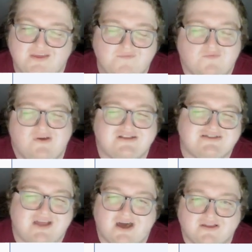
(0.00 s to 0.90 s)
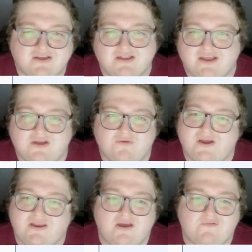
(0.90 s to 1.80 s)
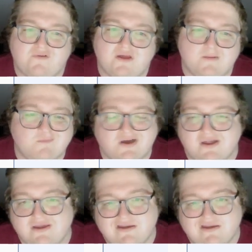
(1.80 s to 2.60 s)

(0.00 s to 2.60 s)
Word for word: even when it's not looking like a great night for him, but